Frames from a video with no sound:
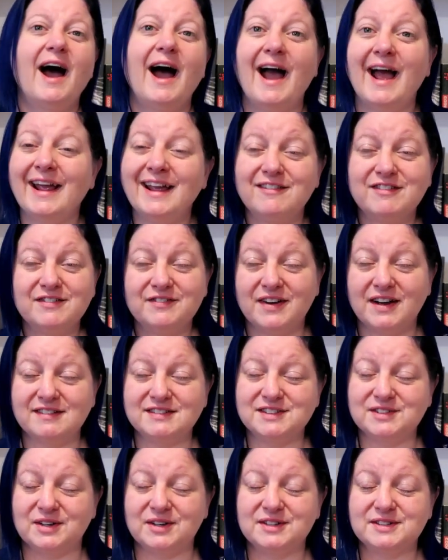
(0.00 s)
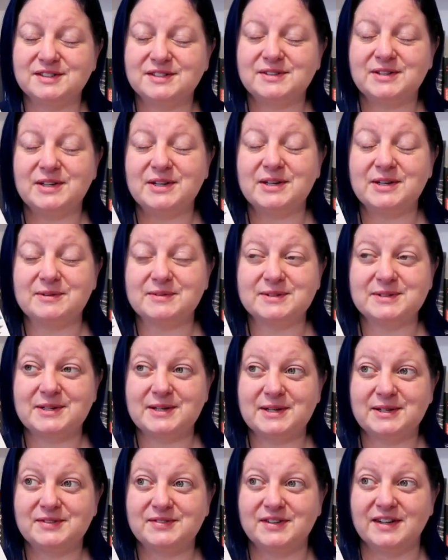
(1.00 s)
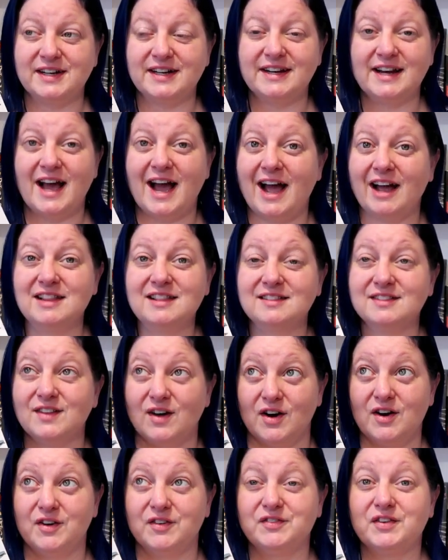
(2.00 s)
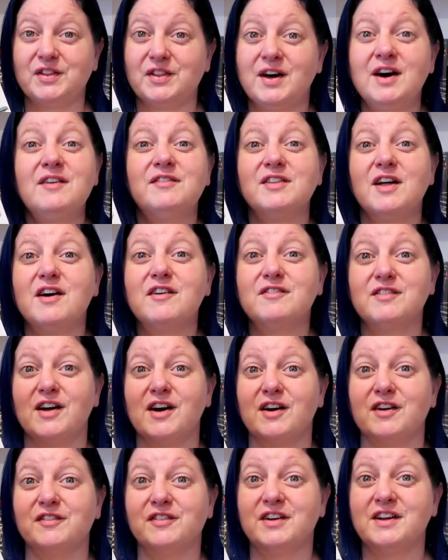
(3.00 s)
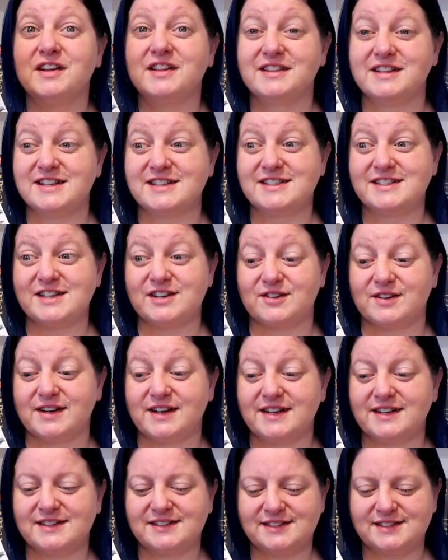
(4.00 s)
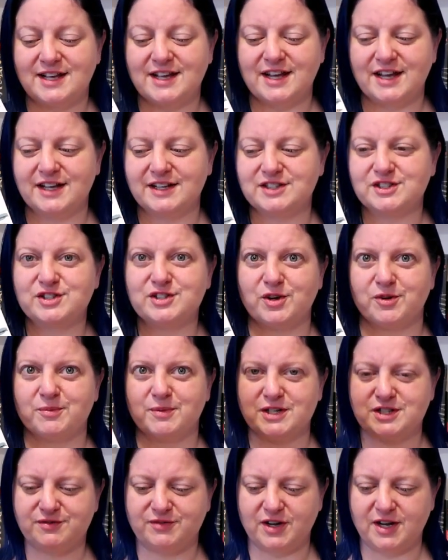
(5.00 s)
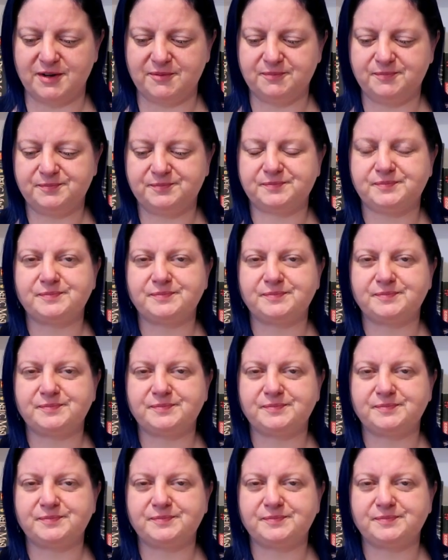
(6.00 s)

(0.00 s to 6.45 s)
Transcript: I gave it five stars. It was a lot of fun. I love, love, love, love this series. It's so much fun.